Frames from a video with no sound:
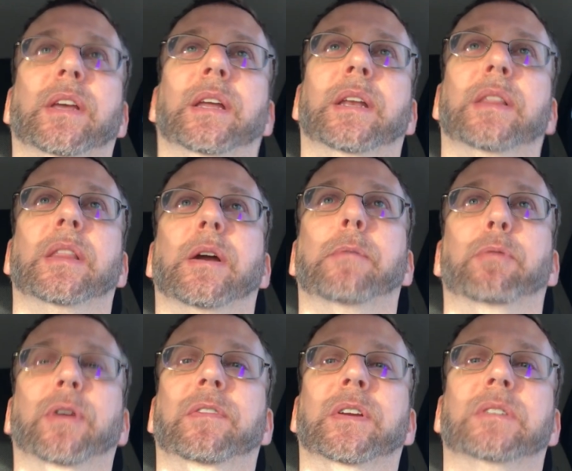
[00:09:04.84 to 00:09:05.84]
did in their
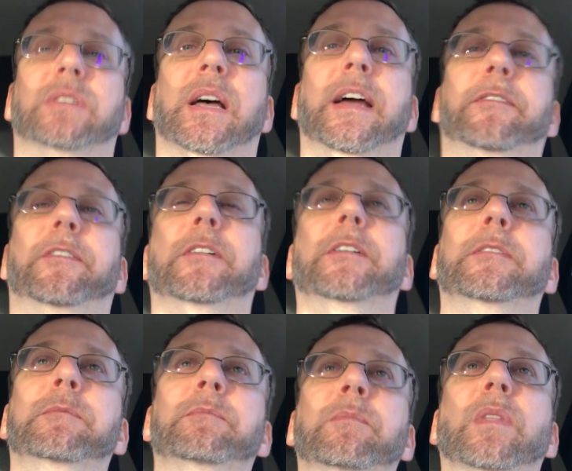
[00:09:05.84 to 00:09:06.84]
previous life.
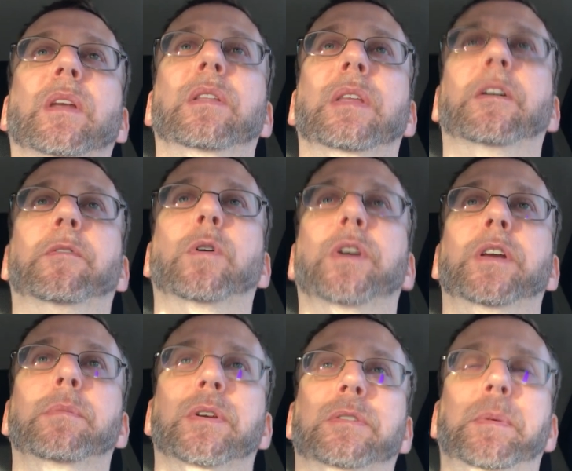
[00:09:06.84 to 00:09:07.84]
Therefore,
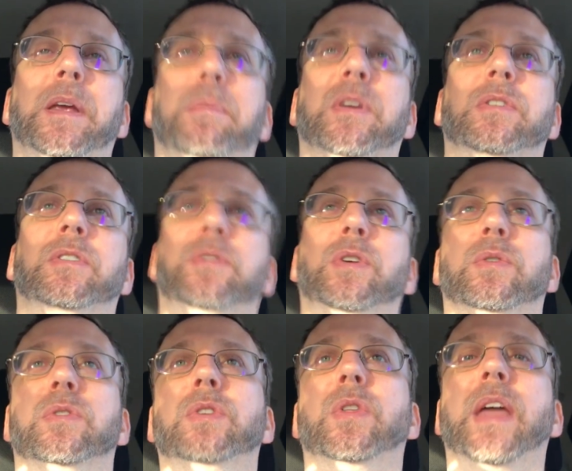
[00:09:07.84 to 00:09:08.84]
you must be abusive
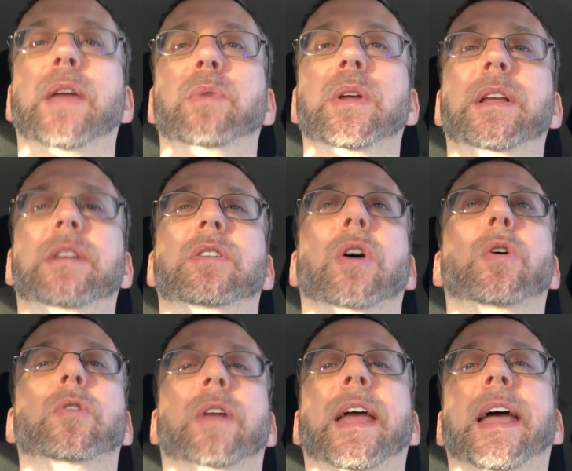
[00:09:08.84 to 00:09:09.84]
too. So they really
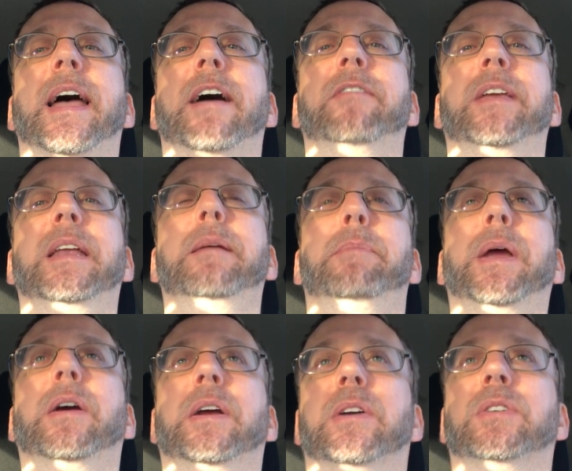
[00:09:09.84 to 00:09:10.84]
don't have any
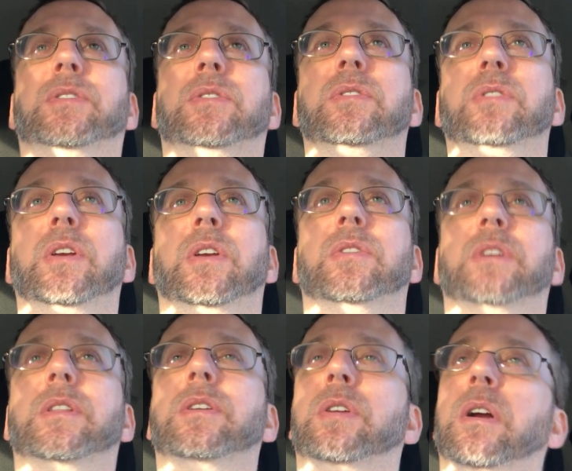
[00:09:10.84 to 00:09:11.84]
barriers to
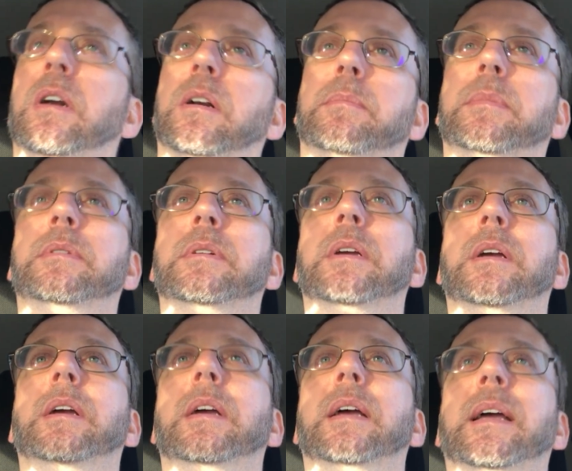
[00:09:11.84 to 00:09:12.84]
using the term.
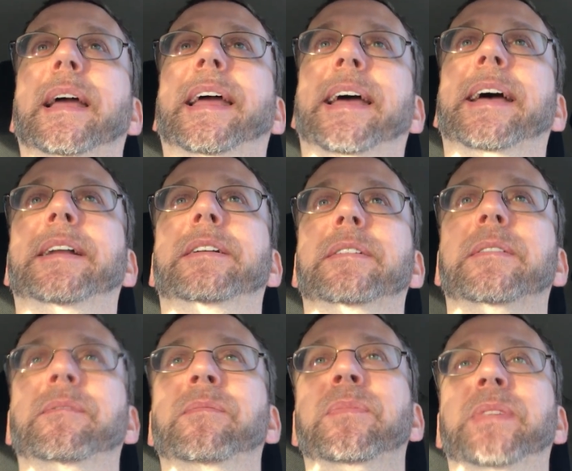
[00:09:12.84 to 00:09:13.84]
And
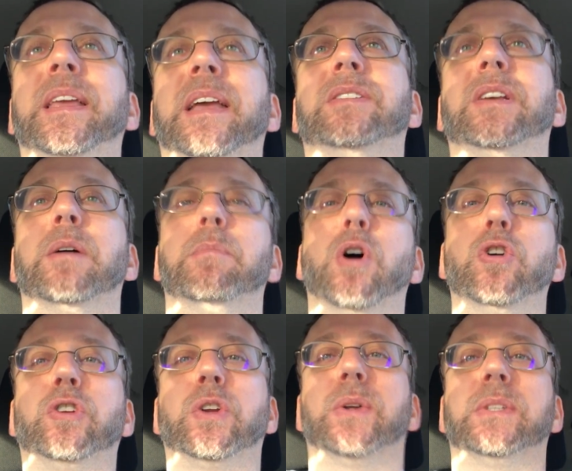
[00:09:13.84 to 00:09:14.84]
it's an
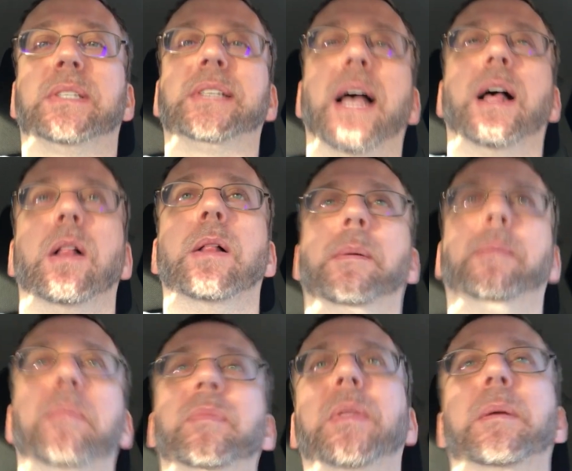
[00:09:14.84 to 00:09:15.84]
emotional sell,
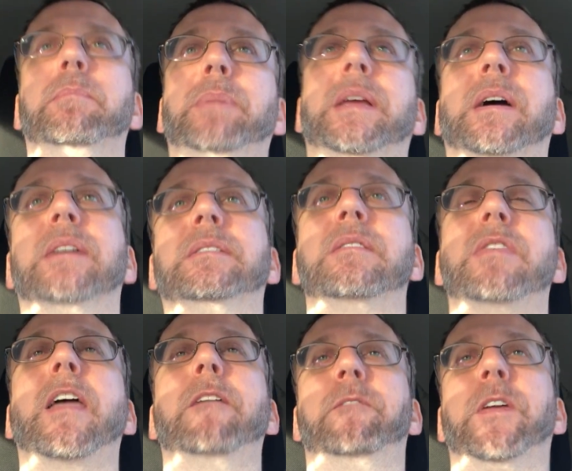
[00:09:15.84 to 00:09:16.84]
because
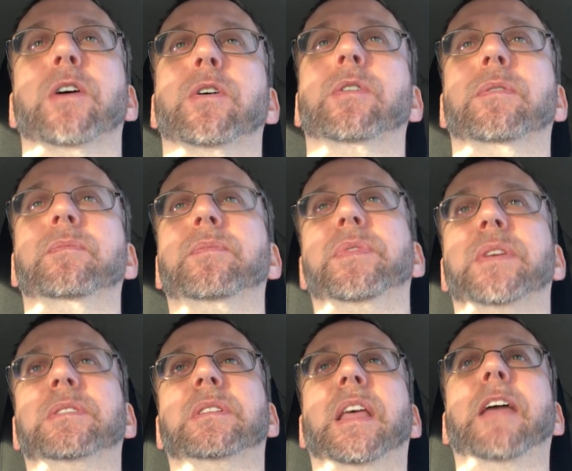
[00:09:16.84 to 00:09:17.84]
they
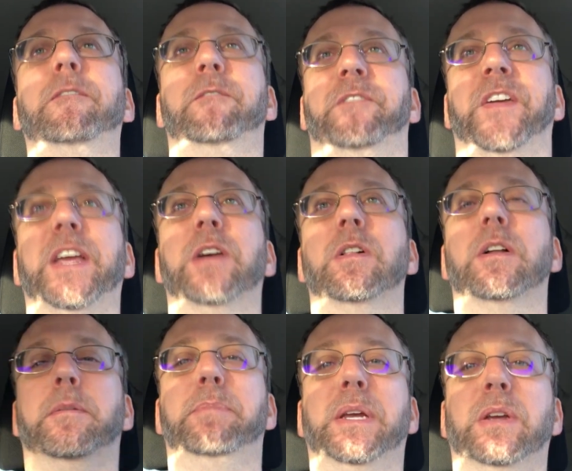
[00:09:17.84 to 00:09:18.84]
feel
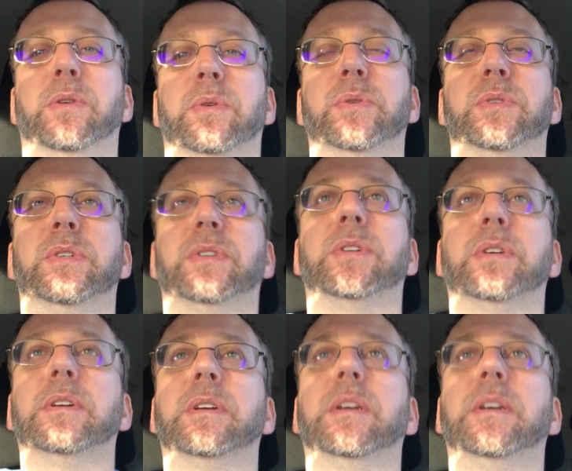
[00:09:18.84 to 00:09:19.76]
abused.